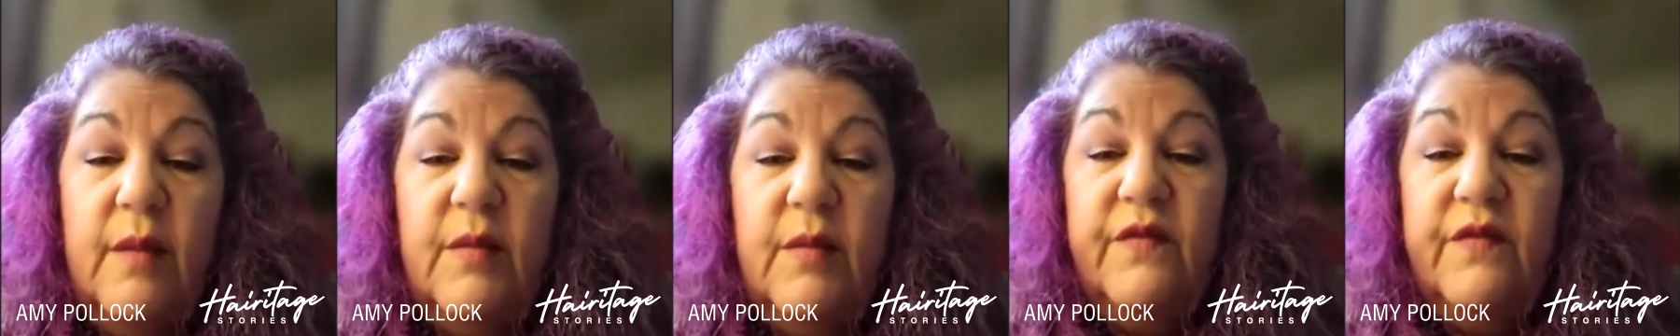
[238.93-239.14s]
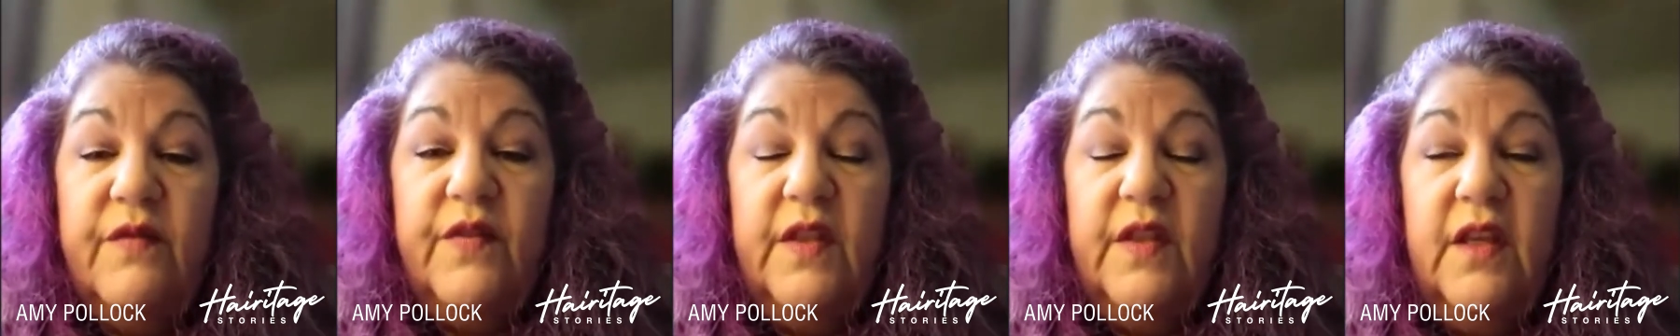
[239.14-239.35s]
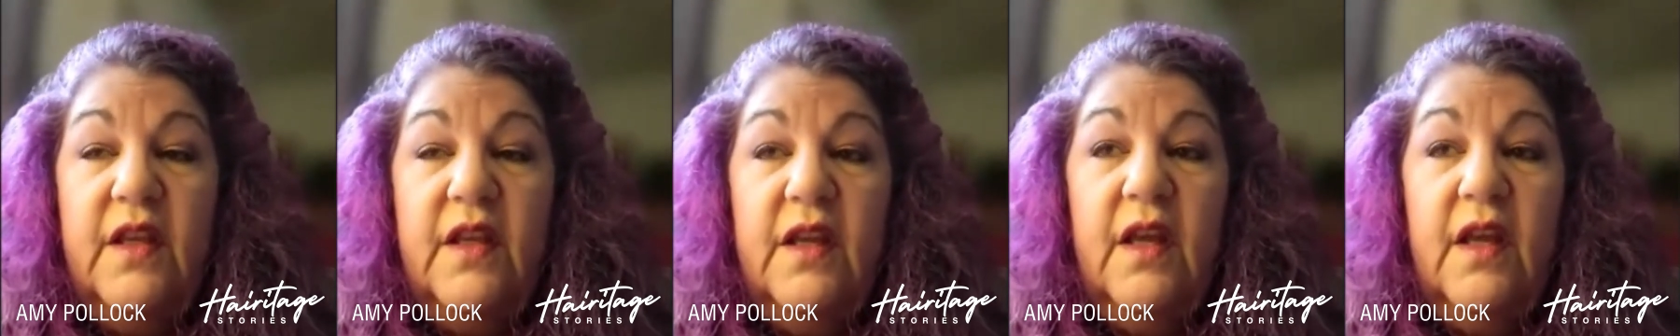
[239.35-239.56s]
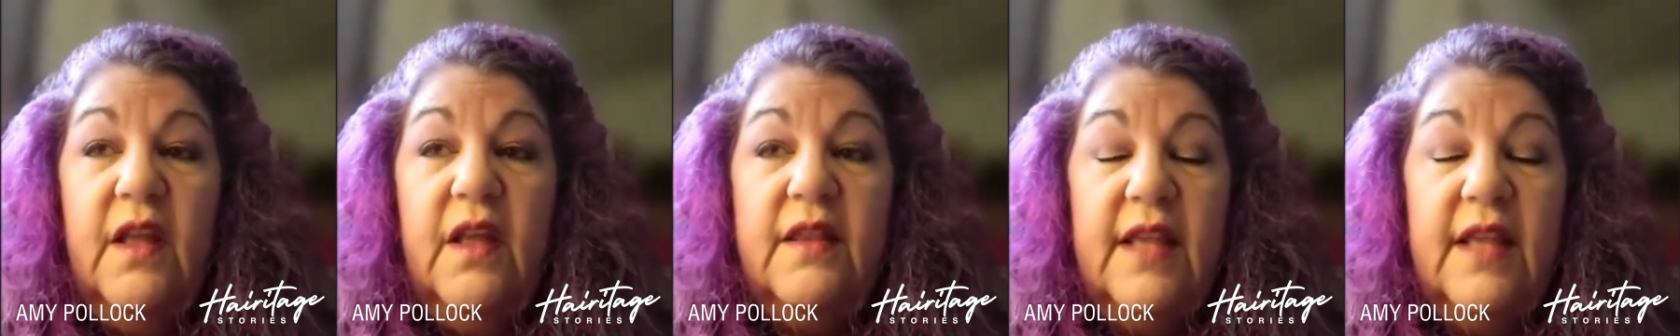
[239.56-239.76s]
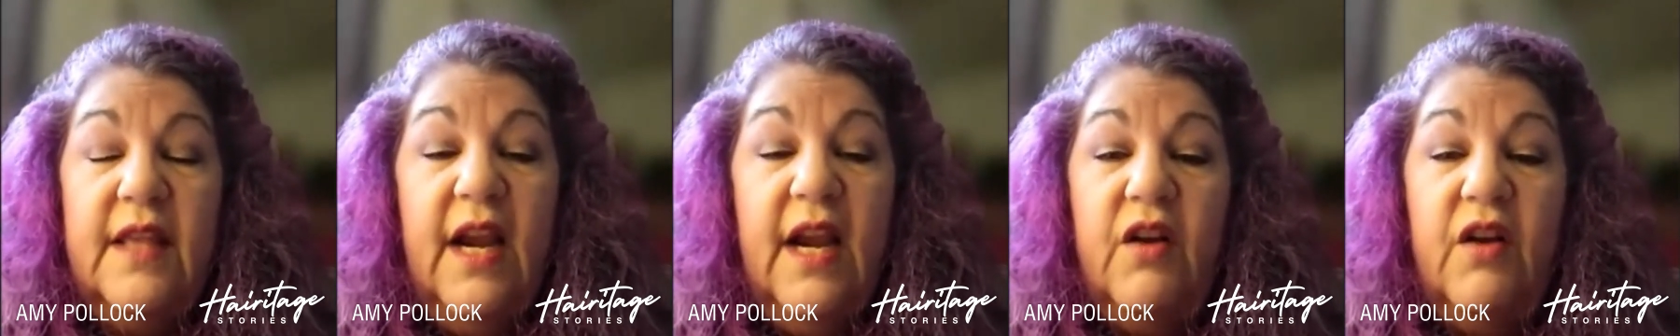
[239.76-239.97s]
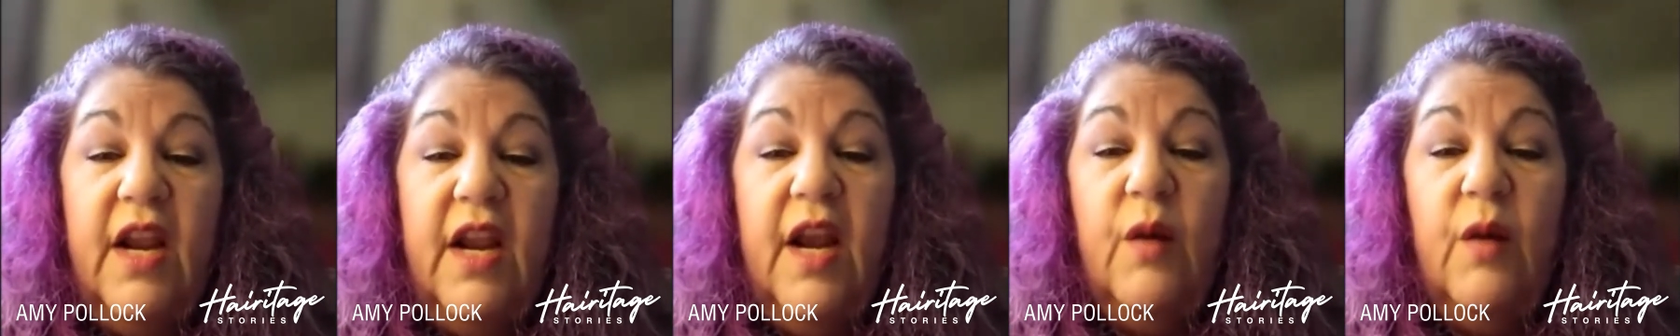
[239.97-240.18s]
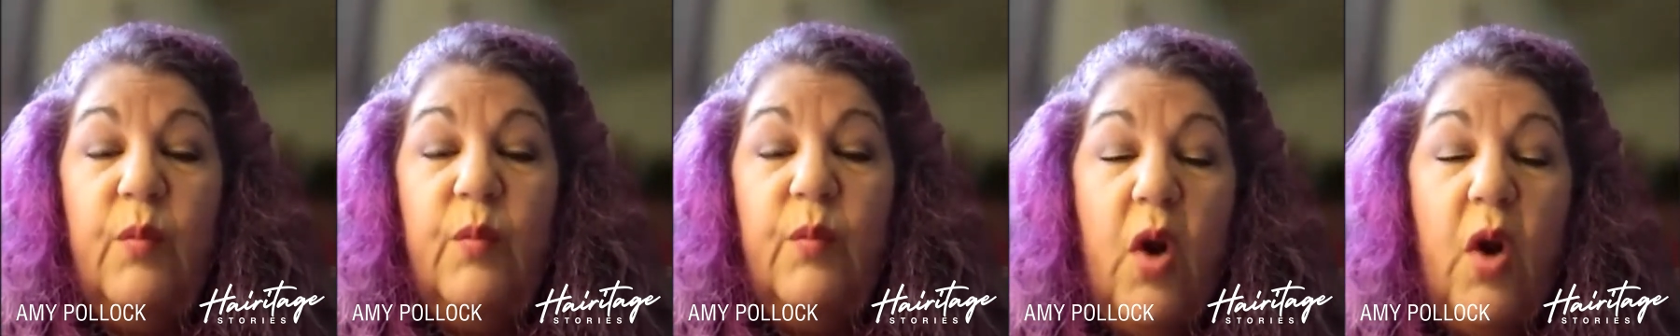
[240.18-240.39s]
of the, uh, the hair
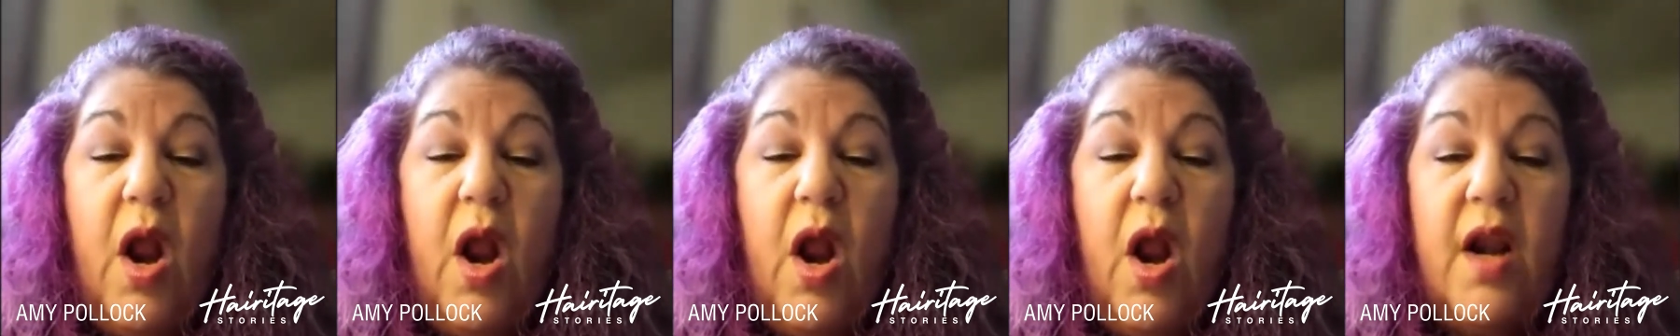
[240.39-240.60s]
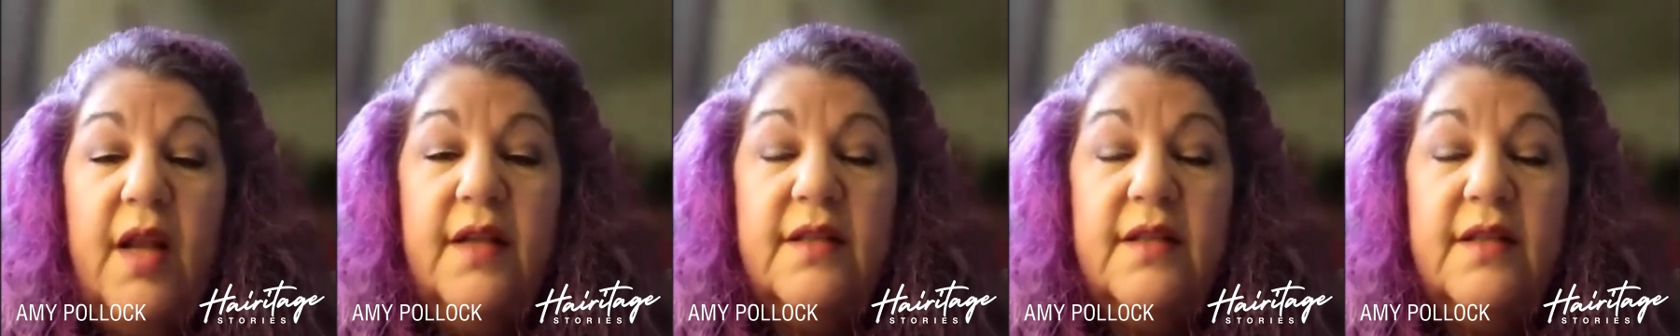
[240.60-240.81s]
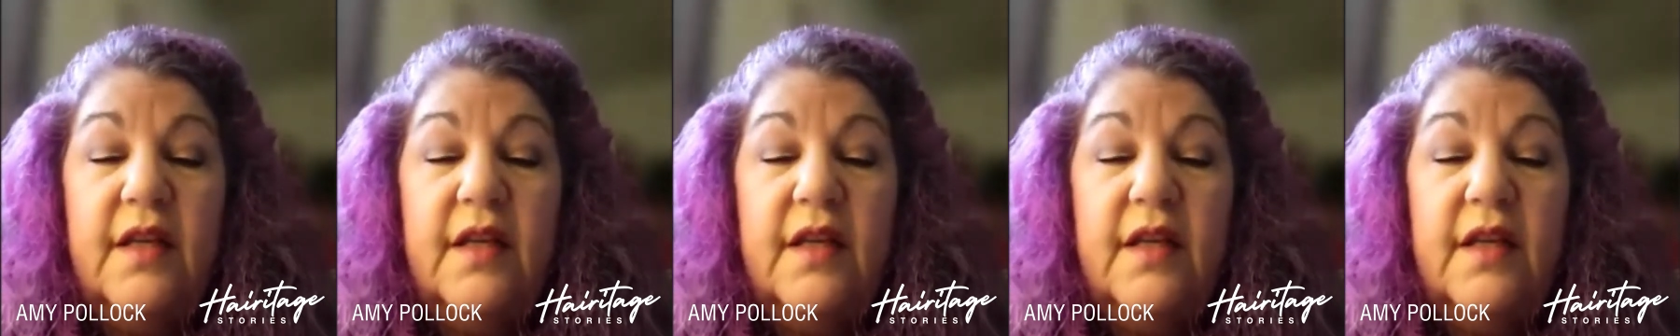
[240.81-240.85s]
care products.